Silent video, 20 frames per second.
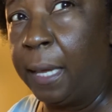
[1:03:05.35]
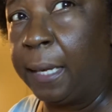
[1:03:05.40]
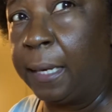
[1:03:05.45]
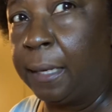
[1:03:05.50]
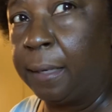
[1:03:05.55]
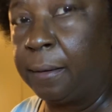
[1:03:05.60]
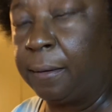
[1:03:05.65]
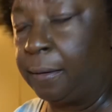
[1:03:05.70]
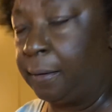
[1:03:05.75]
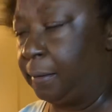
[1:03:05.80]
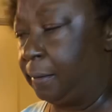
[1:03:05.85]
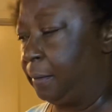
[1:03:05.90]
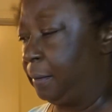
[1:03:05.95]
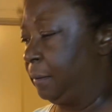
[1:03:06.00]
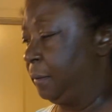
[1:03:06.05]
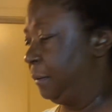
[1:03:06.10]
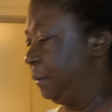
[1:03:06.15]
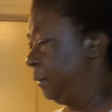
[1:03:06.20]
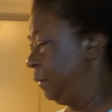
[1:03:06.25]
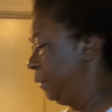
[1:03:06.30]
let it.
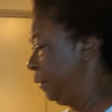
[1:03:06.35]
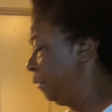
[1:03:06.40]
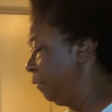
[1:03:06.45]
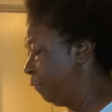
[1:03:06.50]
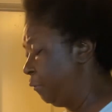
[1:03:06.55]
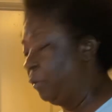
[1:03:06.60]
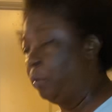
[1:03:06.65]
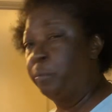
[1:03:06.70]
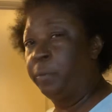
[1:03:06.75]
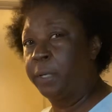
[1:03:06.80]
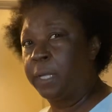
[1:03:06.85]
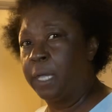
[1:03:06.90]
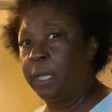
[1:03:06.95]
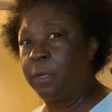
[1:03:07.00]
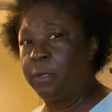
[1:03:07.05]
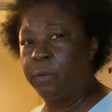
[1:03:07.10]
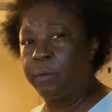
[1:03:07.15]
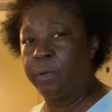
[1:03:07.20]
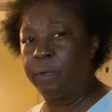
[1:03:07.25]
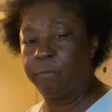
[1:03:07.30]
Food will
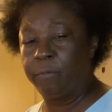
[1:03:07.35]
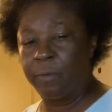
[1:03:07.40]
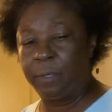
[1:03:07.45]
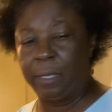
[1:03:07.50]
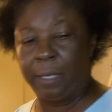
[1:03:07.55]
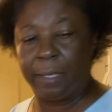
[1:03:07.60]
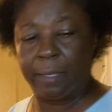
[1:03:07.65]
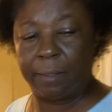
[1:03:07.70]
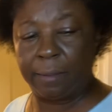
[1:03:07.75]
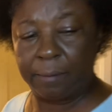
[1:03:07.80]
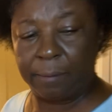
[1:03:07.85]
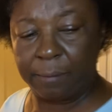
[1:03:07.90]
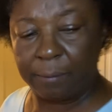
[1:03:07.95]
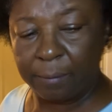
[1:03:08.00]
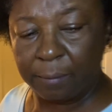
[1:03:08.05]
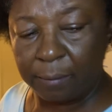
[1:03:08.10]
kill you if you let it.